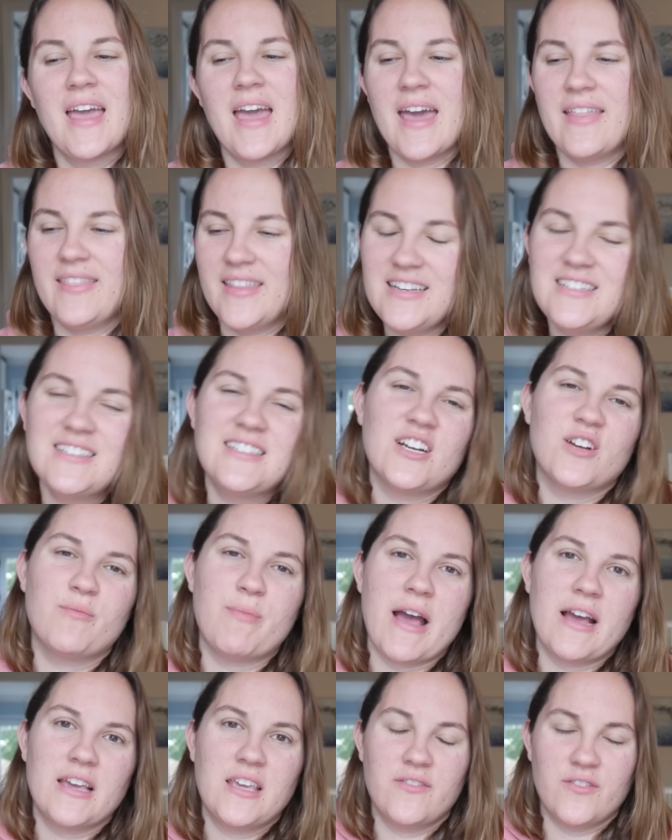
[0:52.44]
And they stared
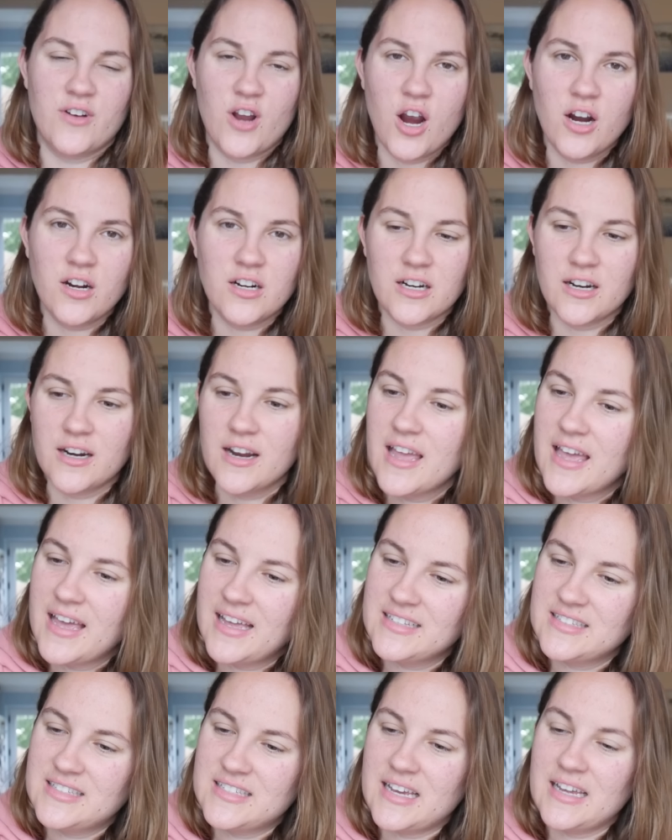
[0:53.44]
back even harder
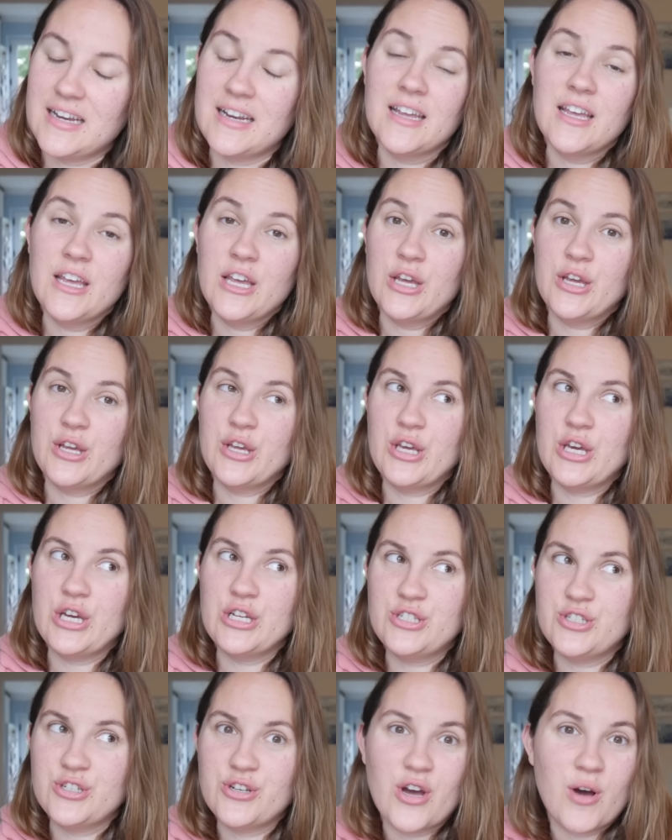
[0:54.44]
and said,
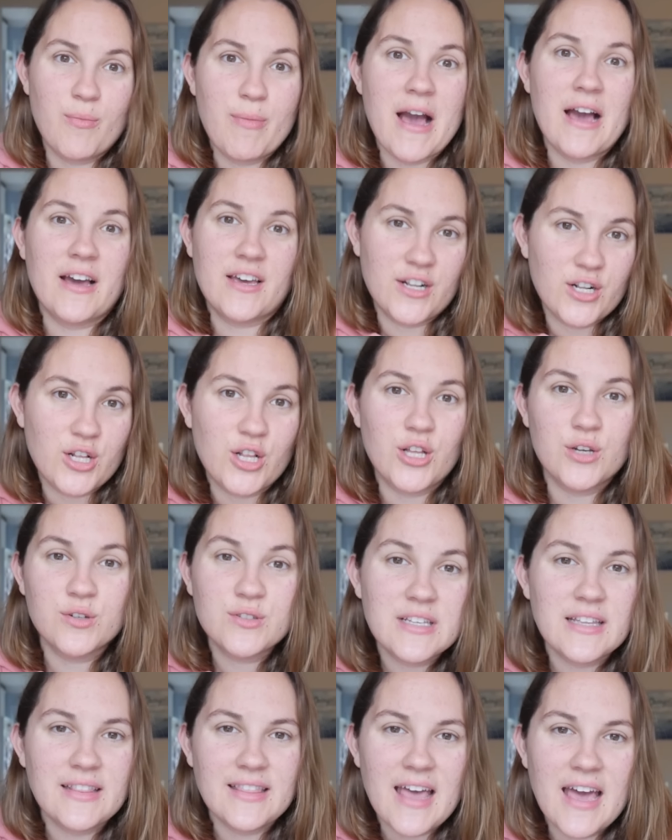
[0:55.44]
"Could you go back and
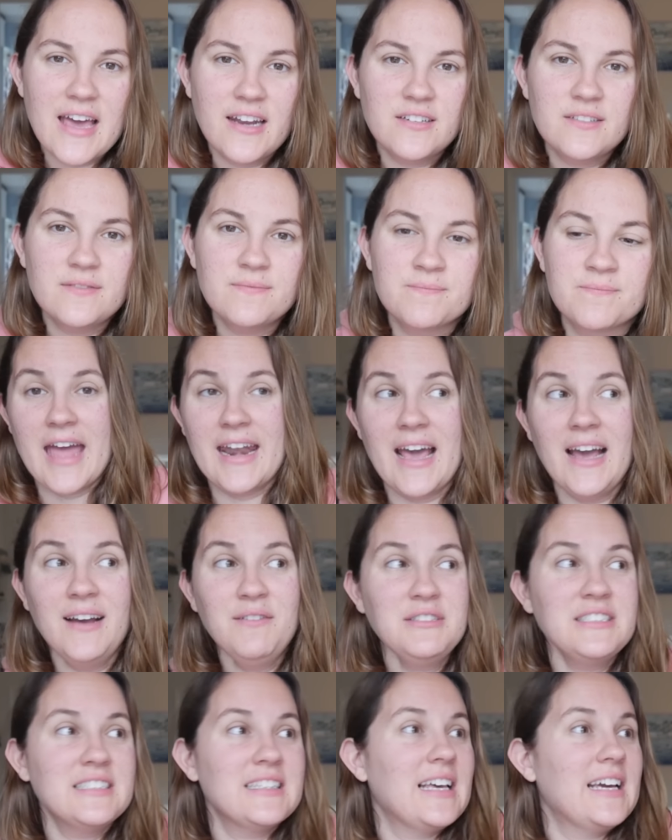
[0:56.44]
close it then?" And I
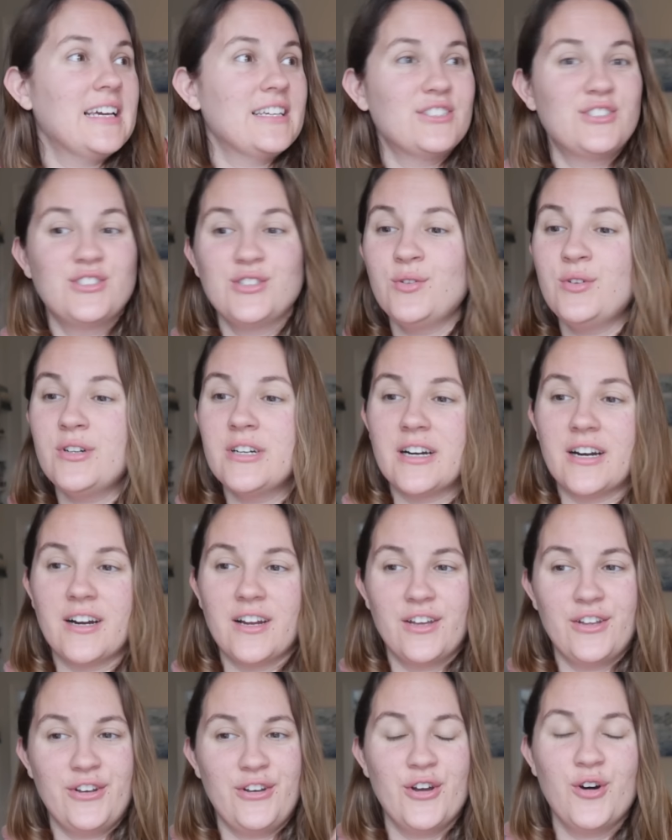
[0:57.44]
was like, sure,
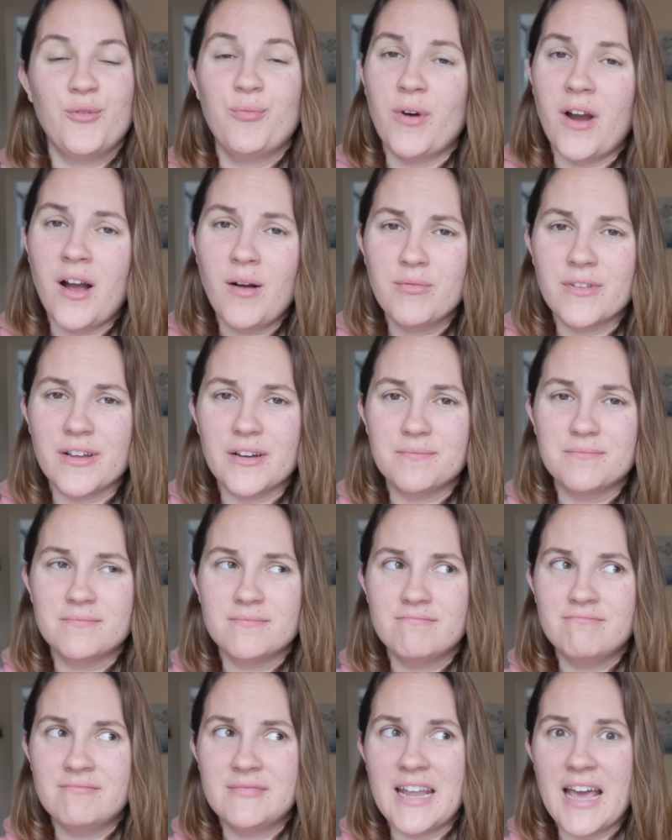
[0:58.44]
no problem.
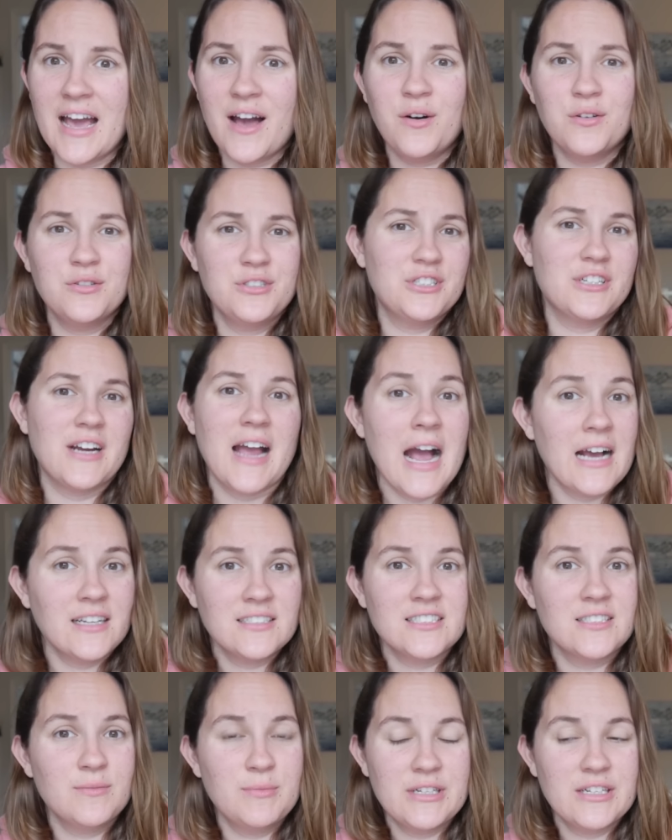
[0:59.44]
Now you're
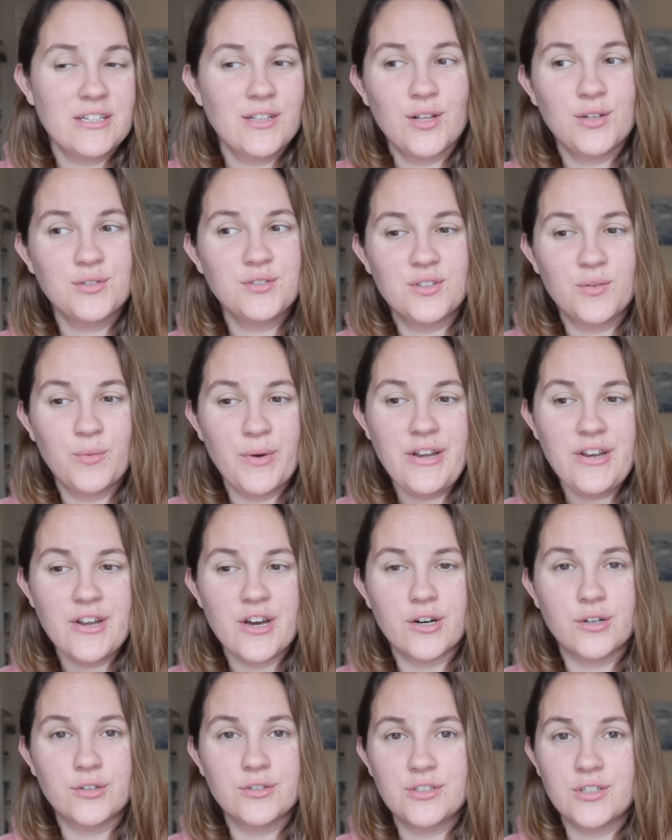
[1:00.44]
asking me to close the
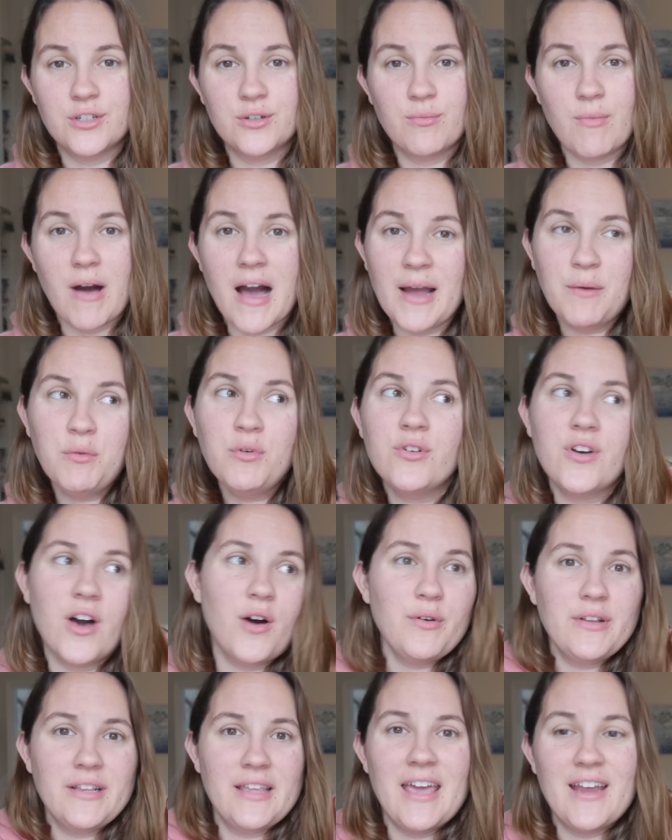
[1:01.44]
window, so I will
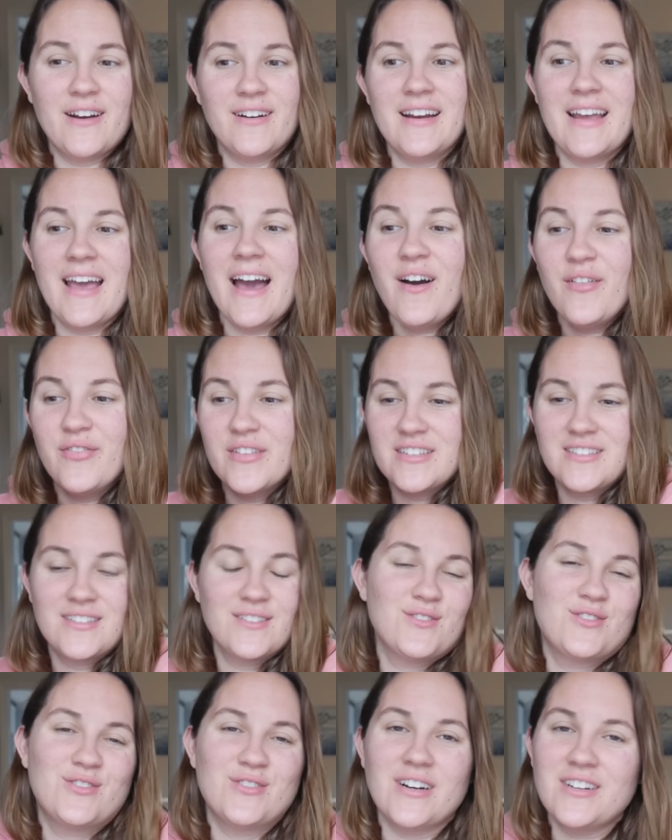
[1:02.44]
go and carry out this
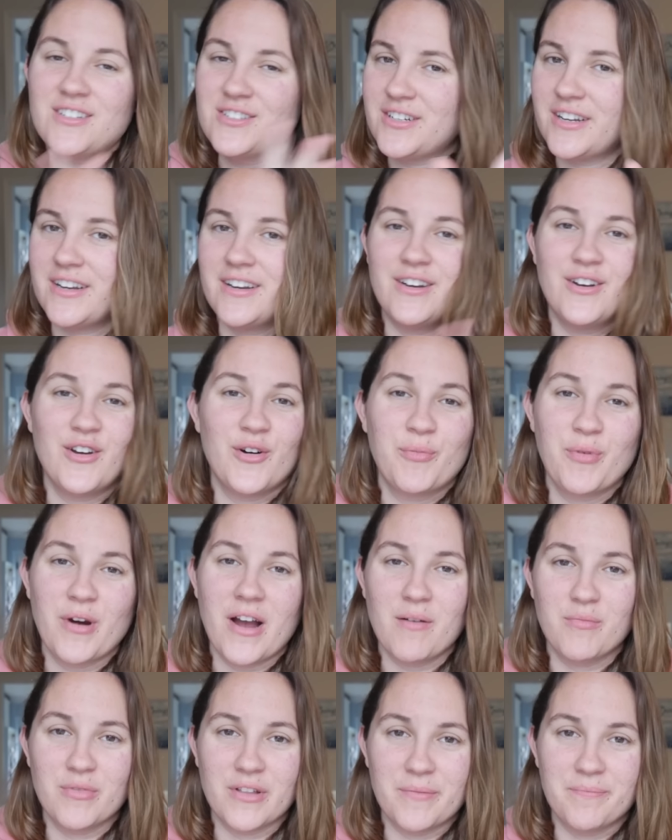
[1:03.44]
instruction, no
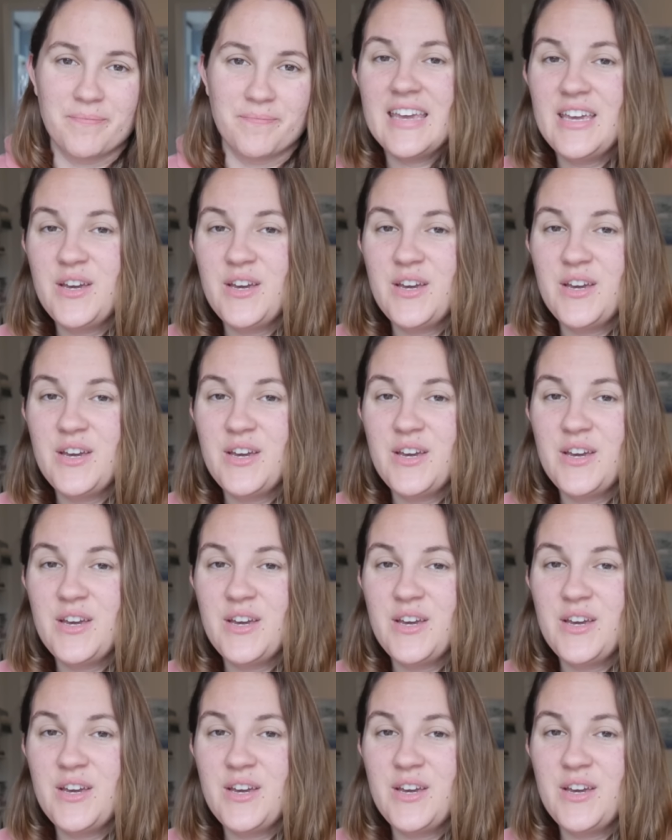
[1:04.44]
problem.